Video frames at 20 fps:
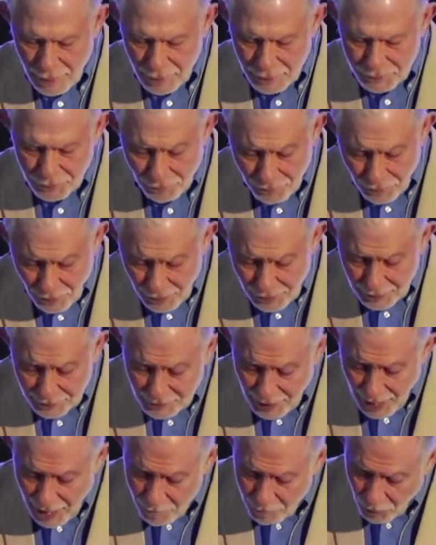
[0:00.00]
So for an
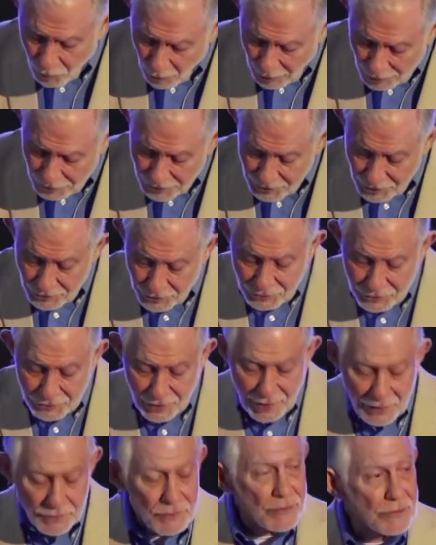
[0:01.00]
example, what Jesus
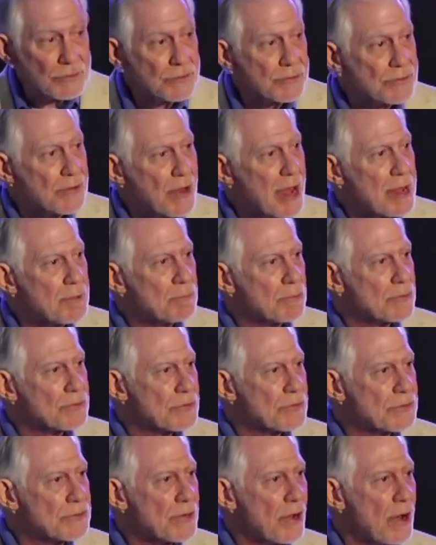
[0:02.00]
said to his disciples
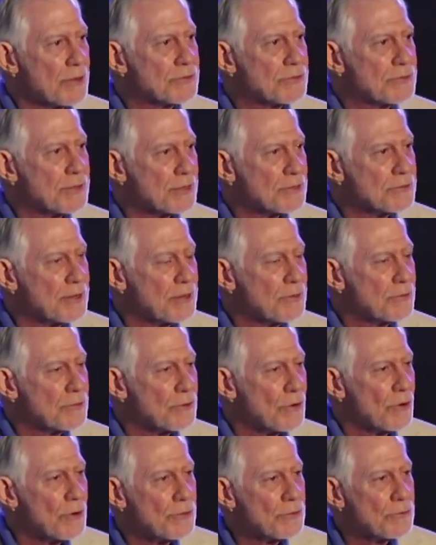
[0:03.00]
in John
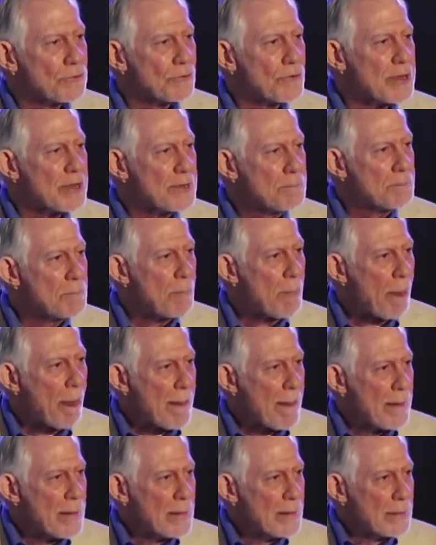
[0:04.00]
16:33,
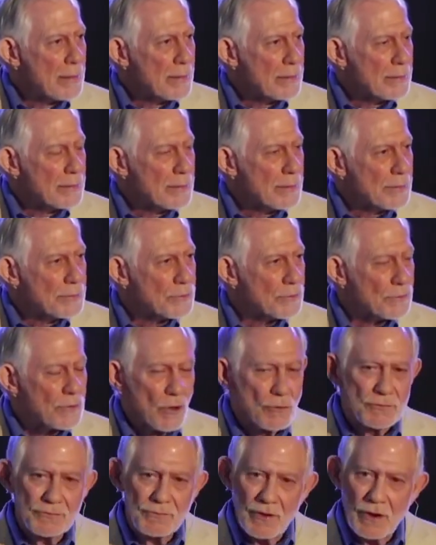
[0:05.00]
to
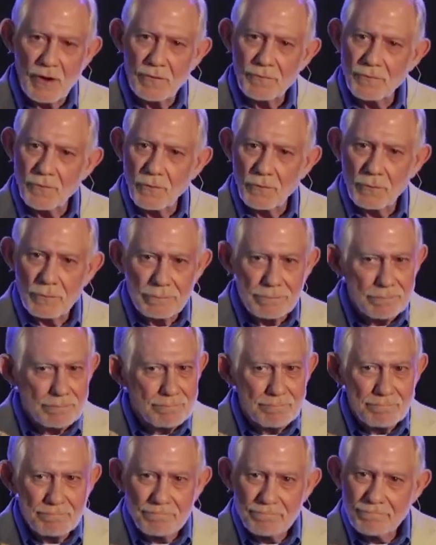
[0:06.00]
those fearful,
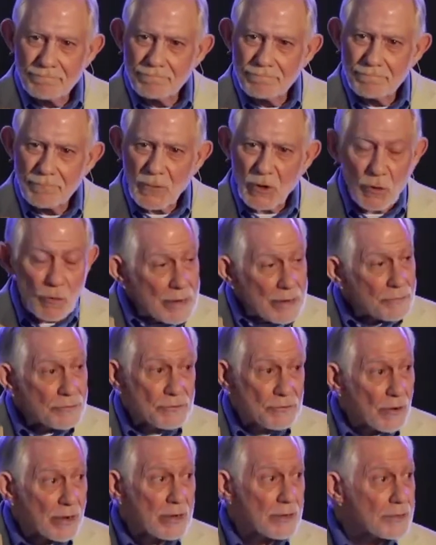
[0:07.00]

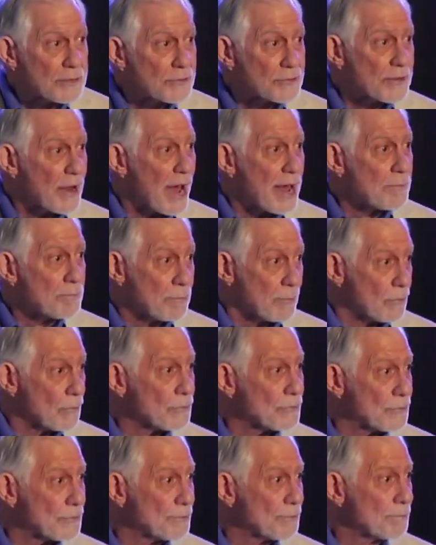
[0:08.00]
grief-stricken
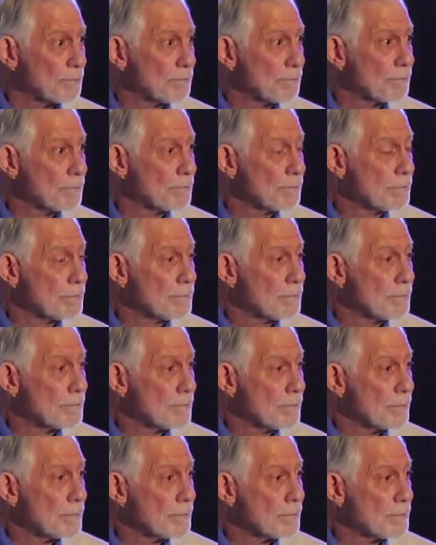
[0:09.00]
disciples,
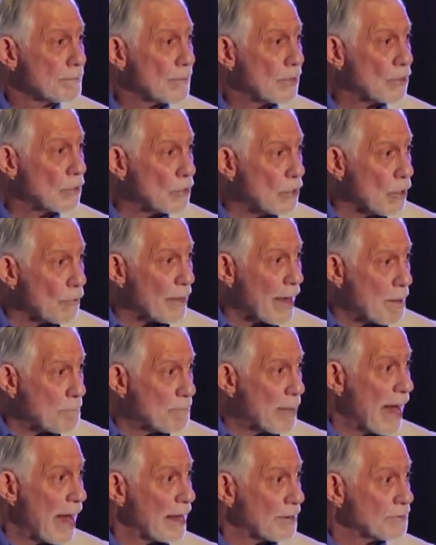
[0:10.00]
you know
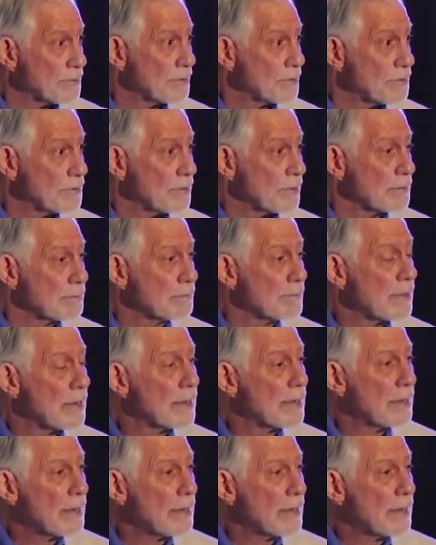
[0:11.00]
that passage in